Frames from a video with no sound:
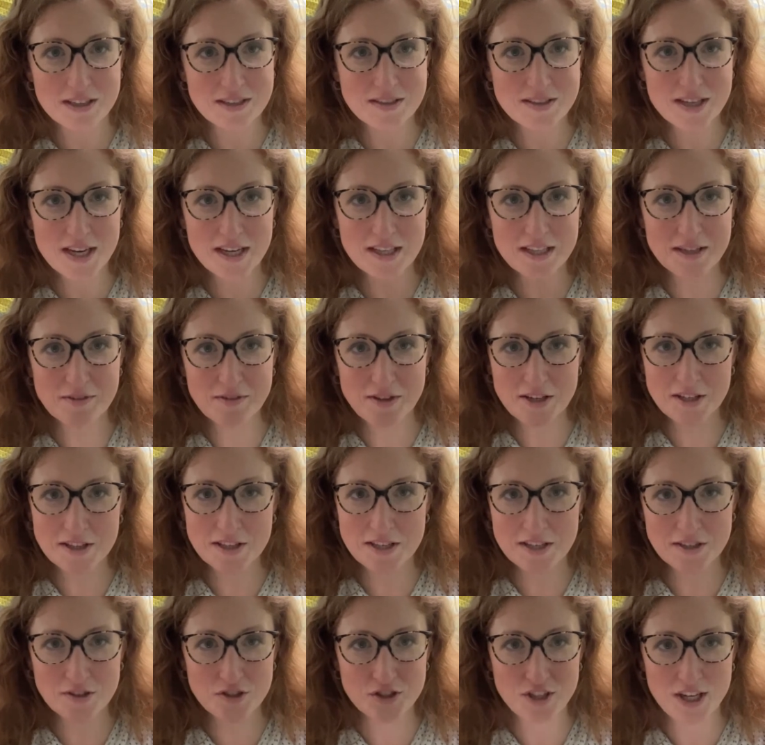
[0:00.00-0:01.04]
It's like living in
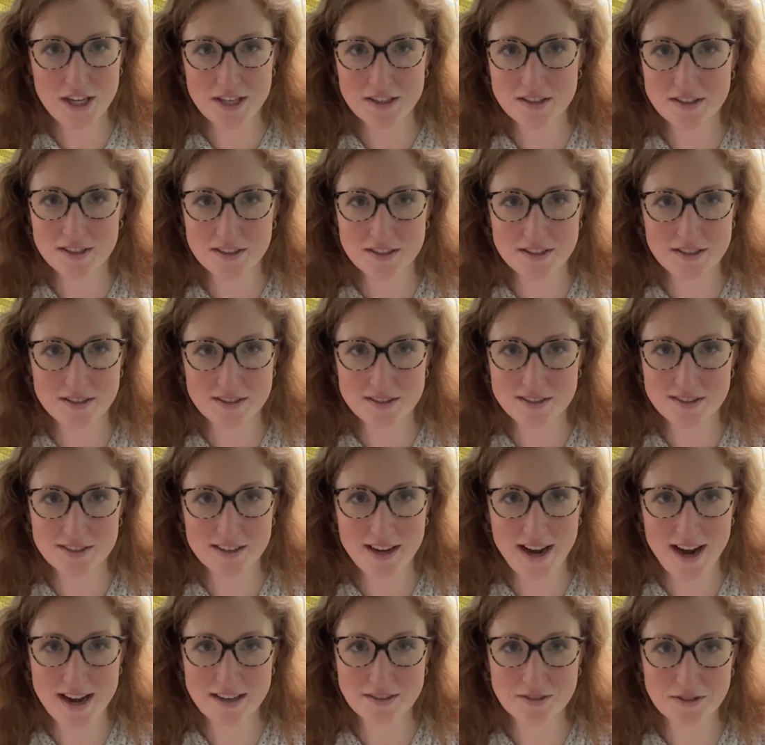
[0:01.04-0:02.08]
the enchanted
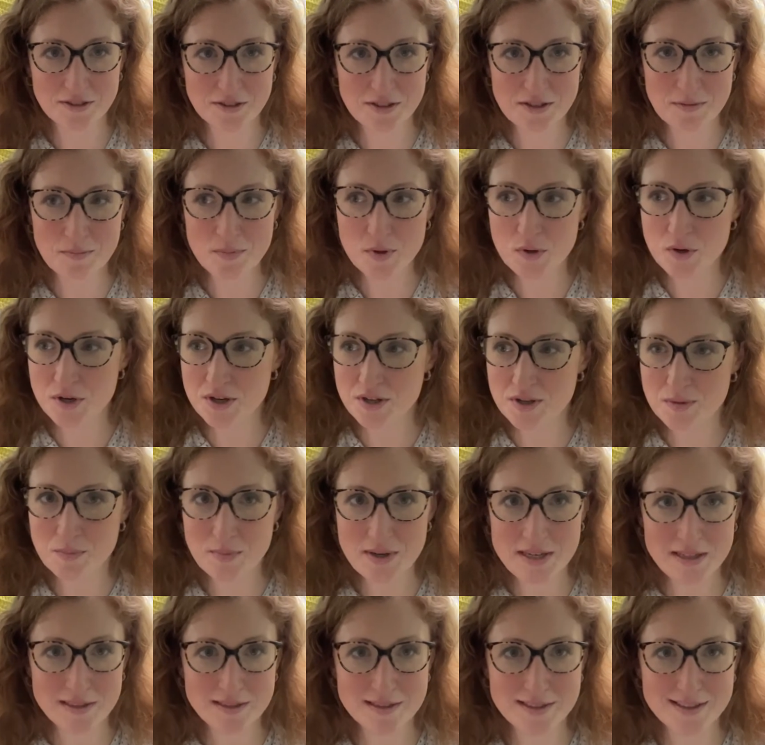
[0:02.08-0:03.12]
castle in Beauty and the
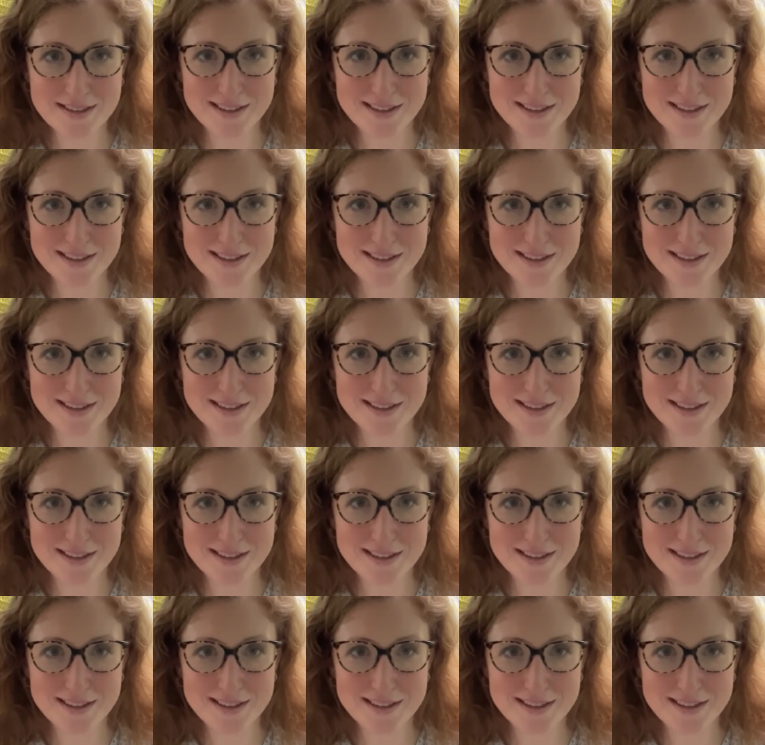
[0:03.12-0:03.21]
Beast.